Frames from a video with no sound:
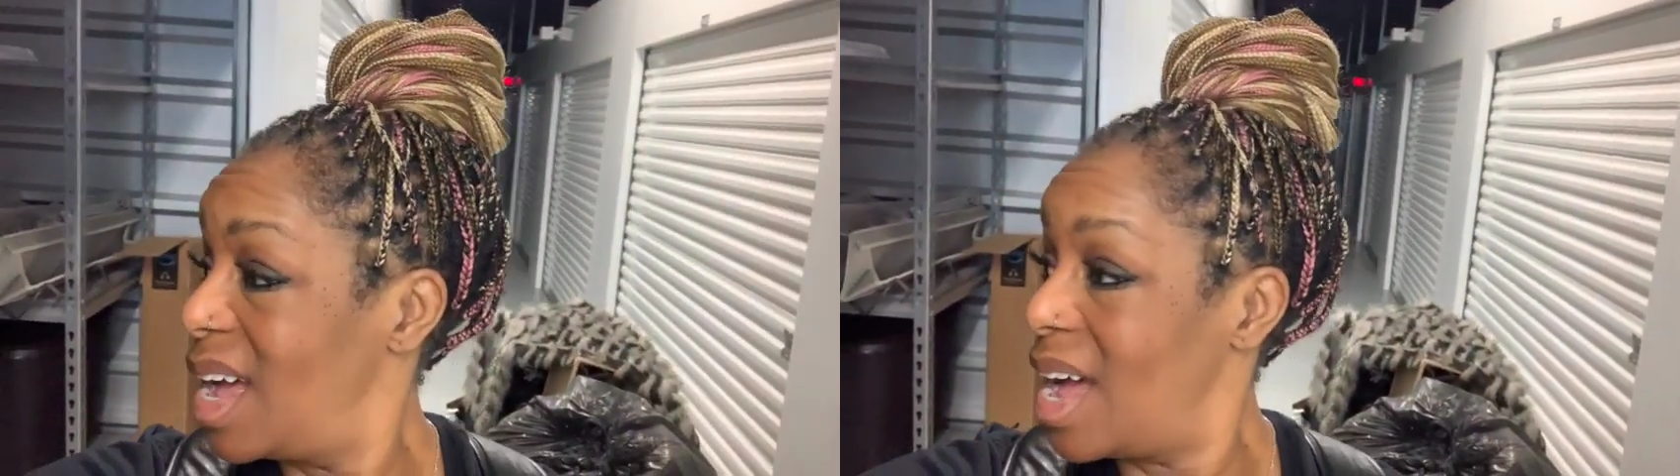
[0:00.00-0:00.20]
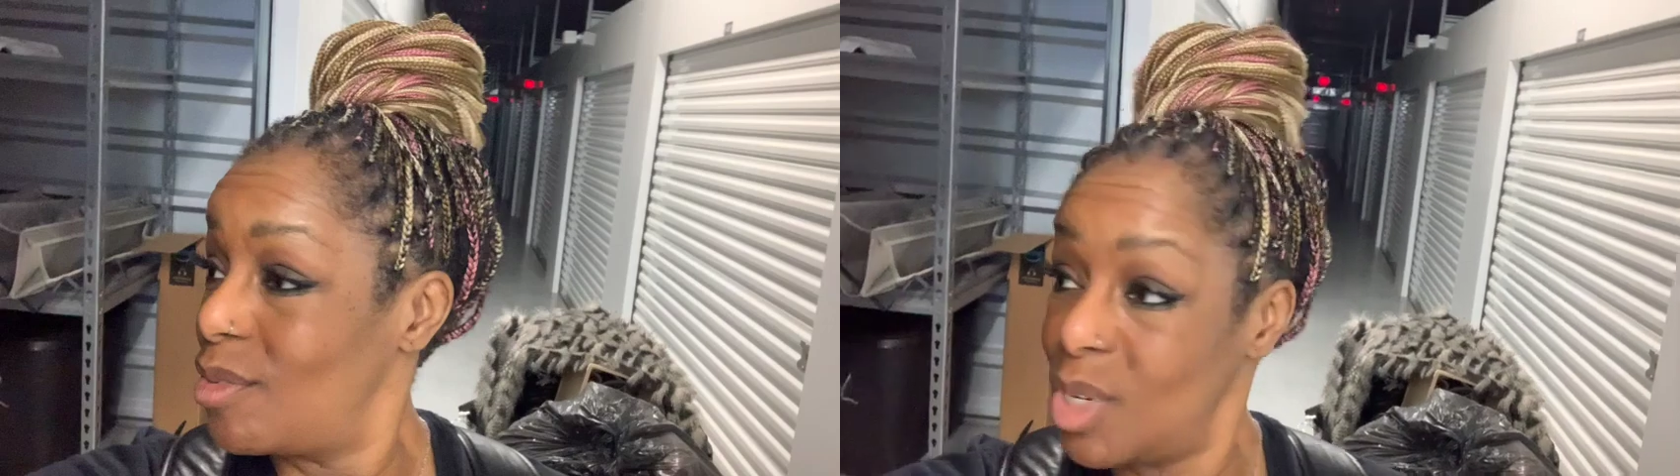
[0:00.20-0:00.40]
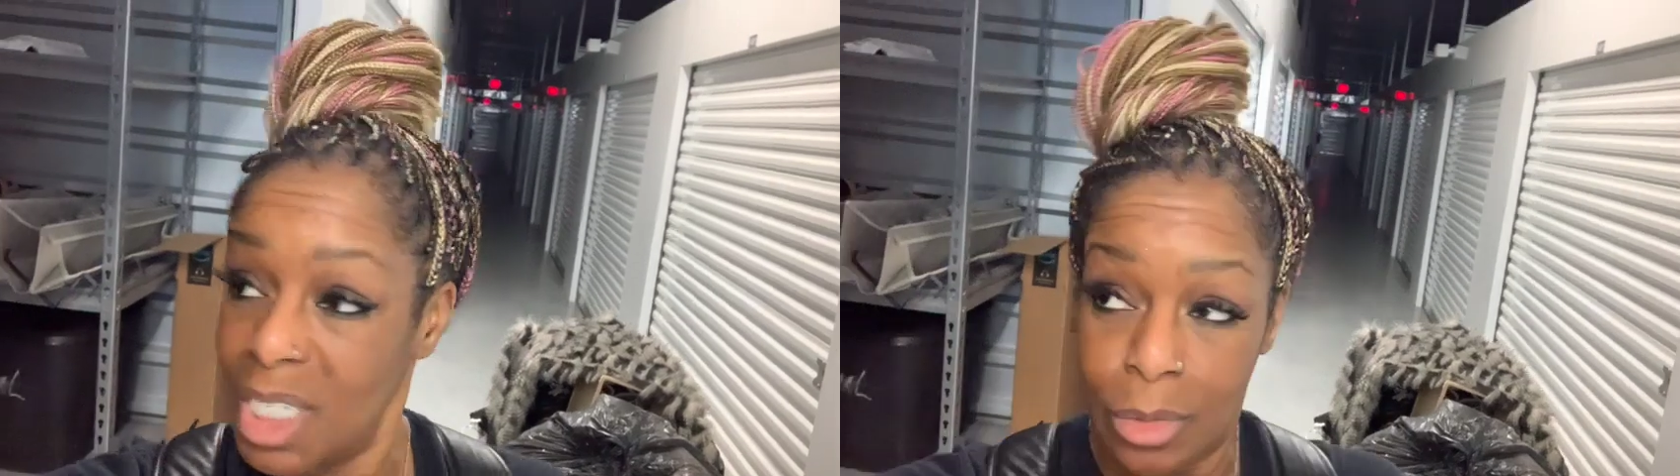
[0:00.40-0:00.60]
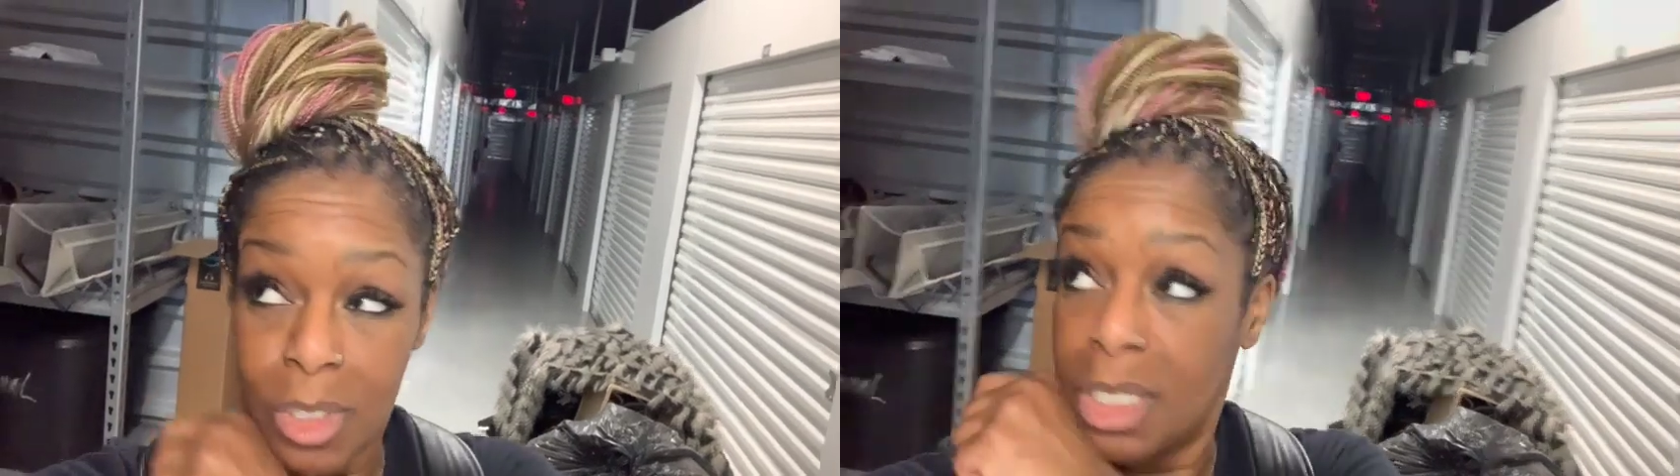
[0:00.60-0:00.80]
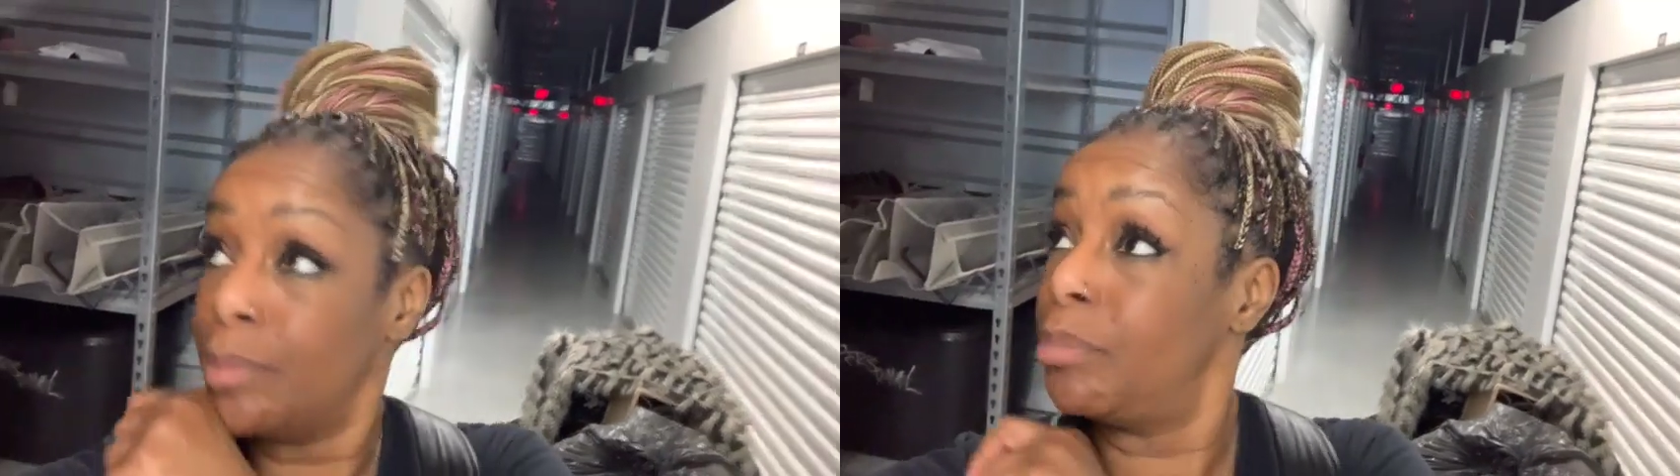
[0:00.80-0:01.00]
I wish it
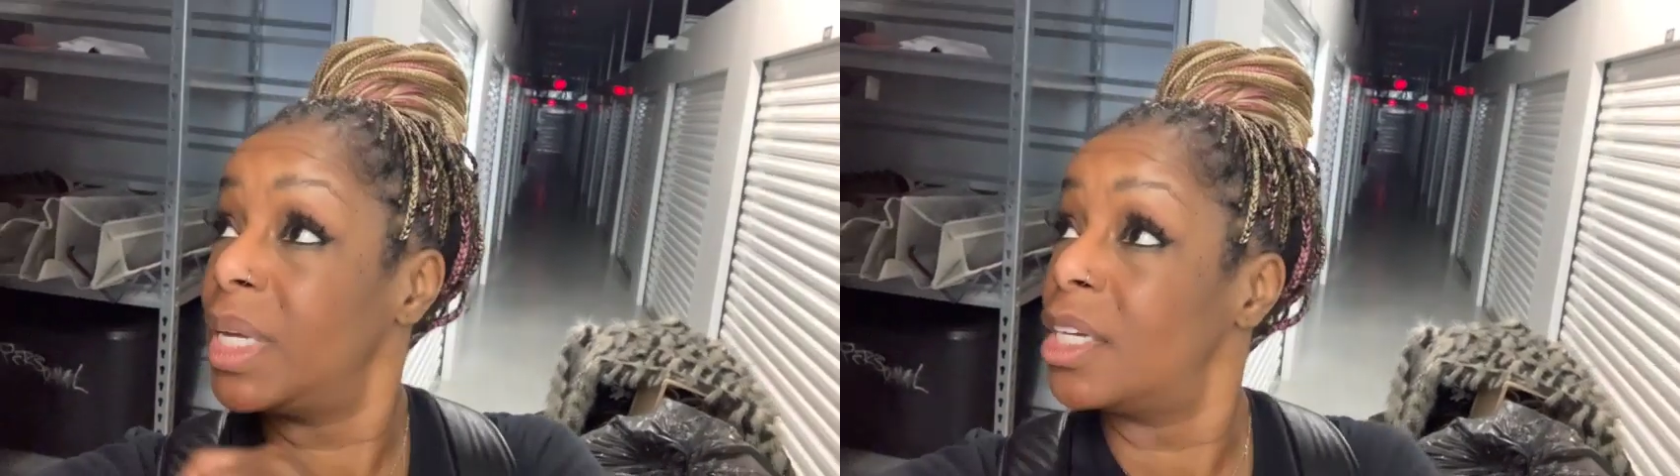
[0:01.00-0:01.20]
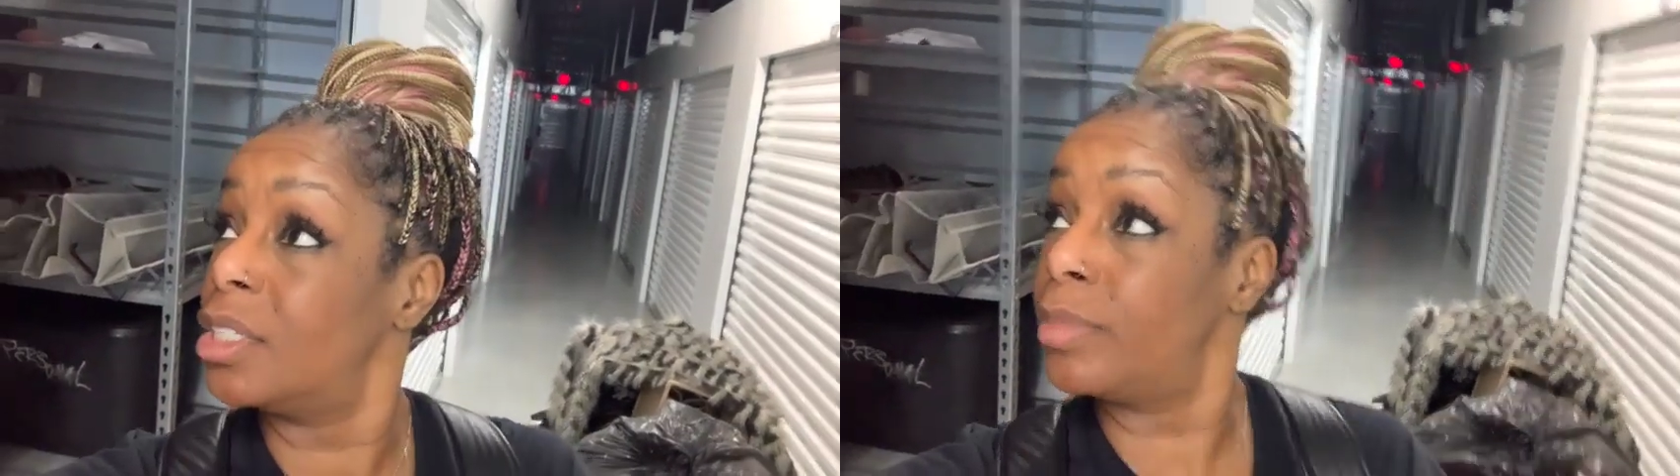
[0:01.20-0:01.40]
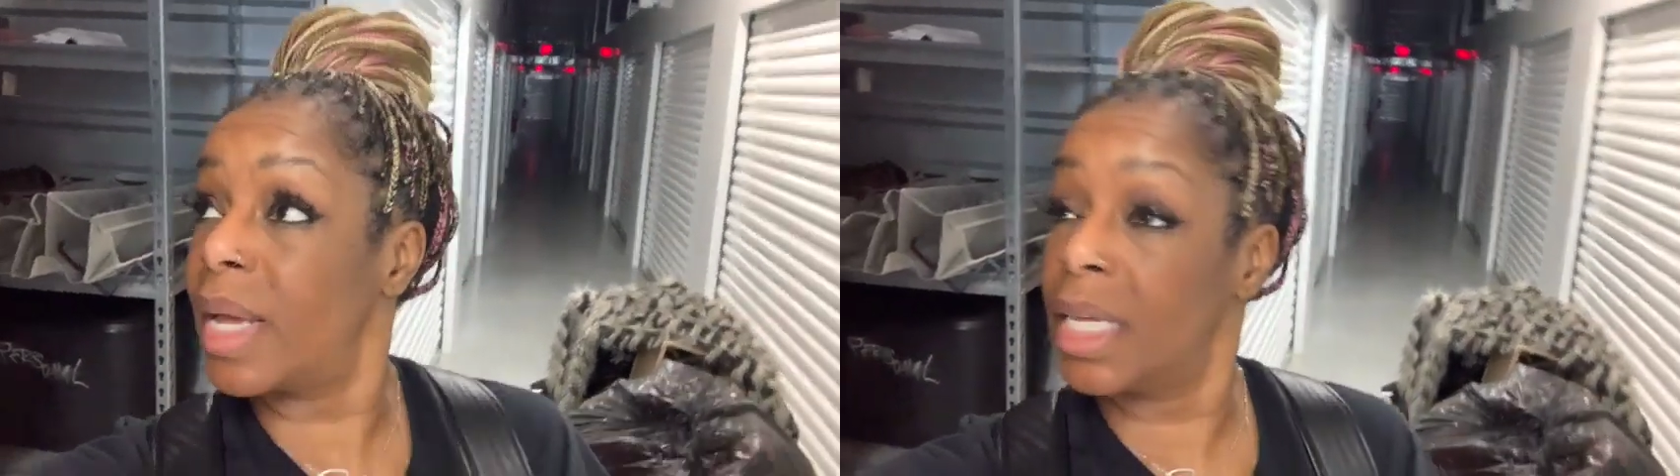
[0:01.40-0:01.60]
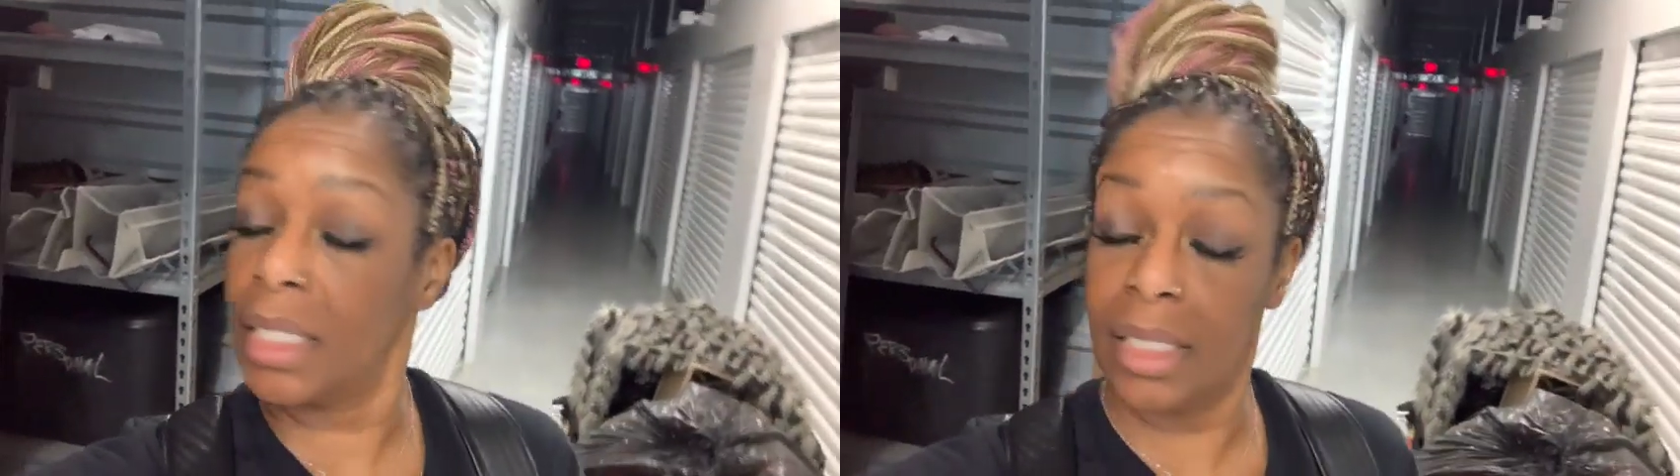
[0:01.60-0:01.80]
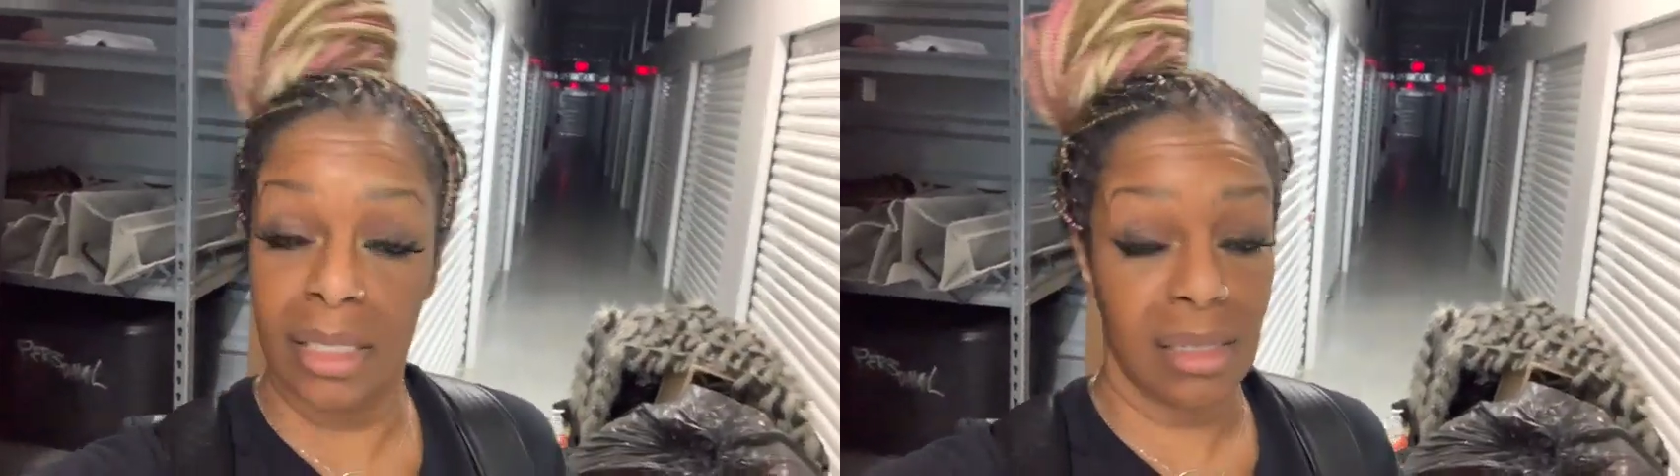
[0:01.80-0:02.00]
was a bigger
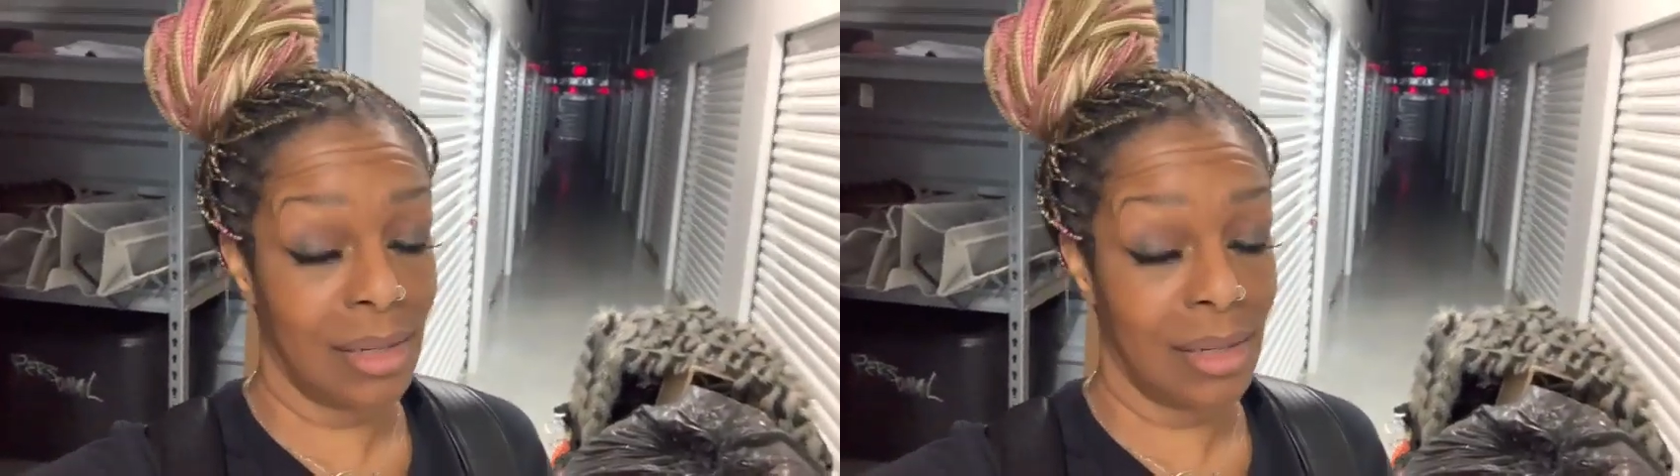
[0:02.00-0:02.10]
space.